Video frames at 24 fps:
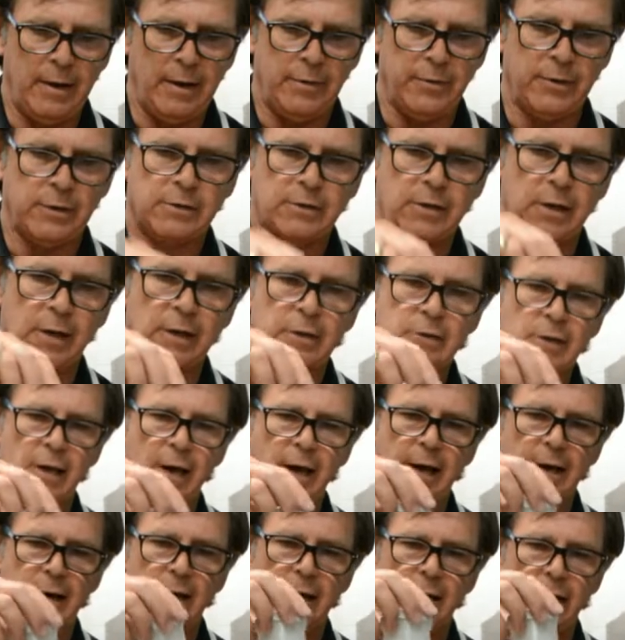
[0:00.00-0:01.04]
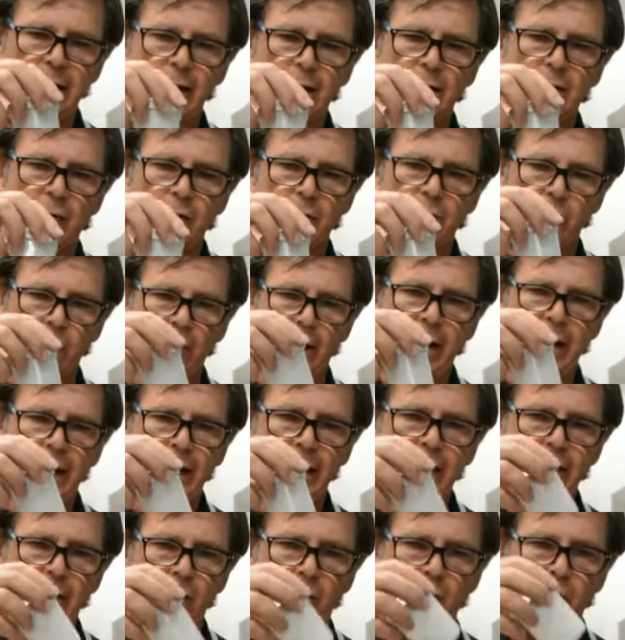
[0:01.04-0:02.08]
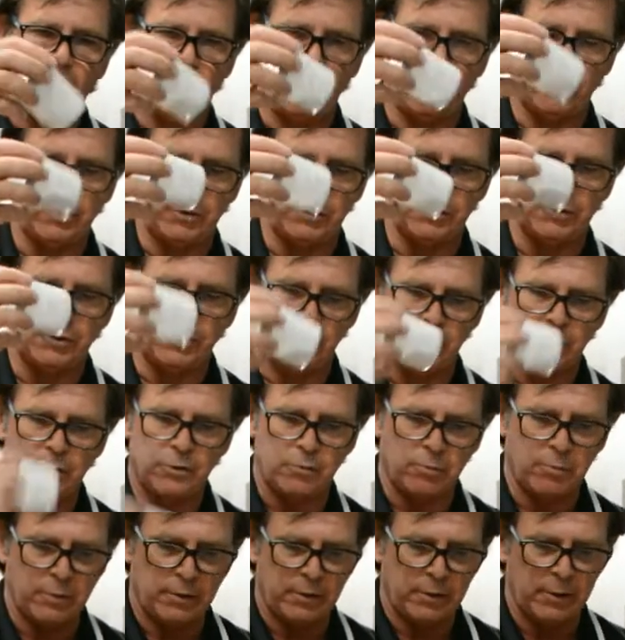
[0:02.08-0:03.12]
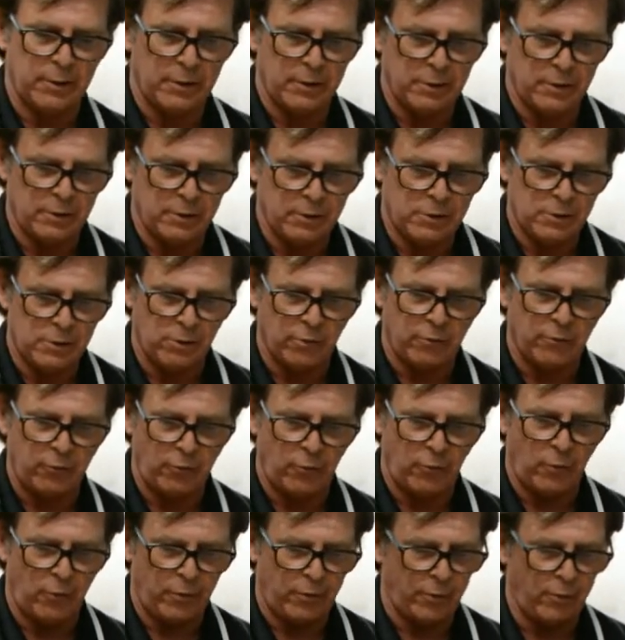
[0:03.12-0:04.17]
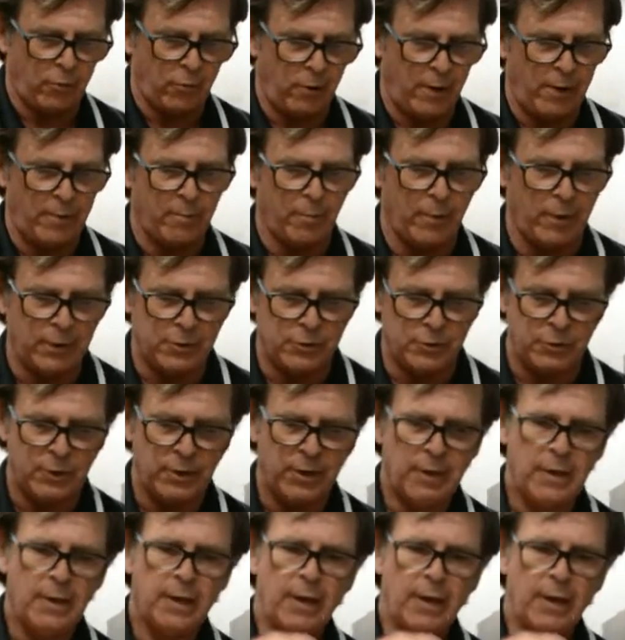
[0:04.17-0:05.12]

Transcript: In this case, analytical gray, which is used with the silver or the gray brush,